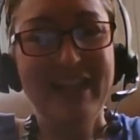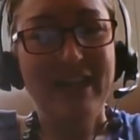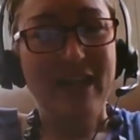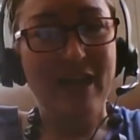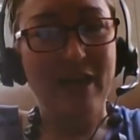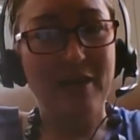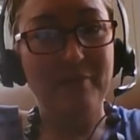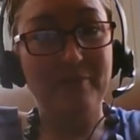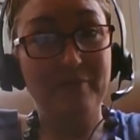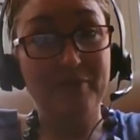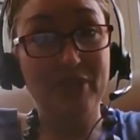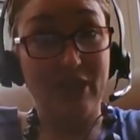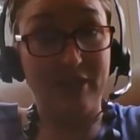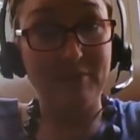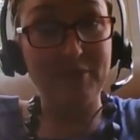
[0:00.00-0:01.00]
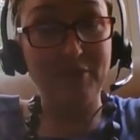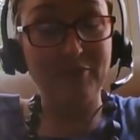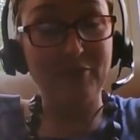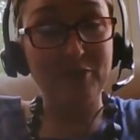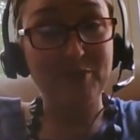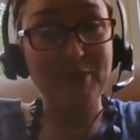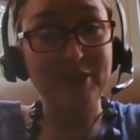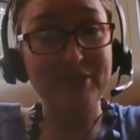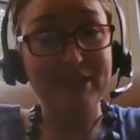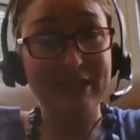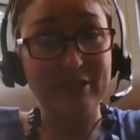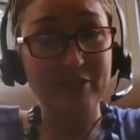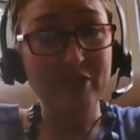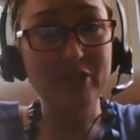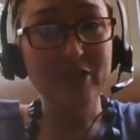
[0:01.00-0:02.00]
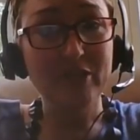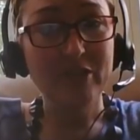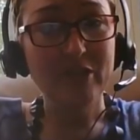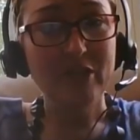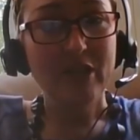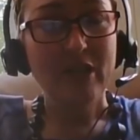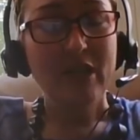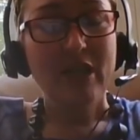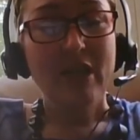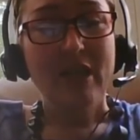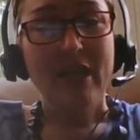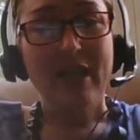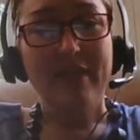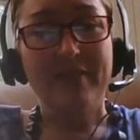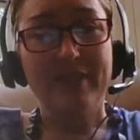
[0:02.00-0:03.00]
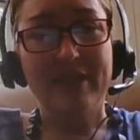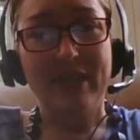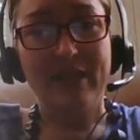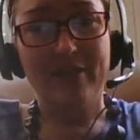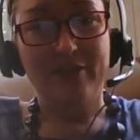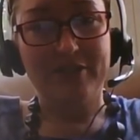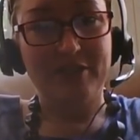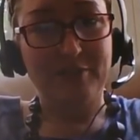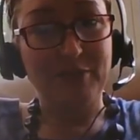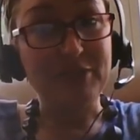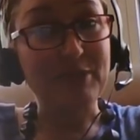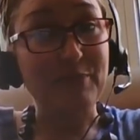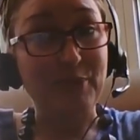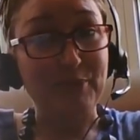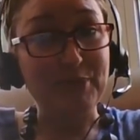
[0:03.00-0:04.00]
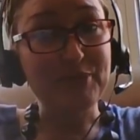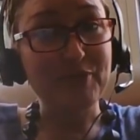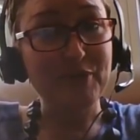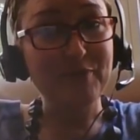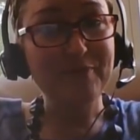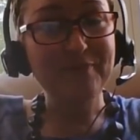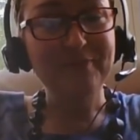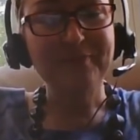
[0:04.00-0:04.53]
Check in with your first period teacher, and then head on to the multipurpose room.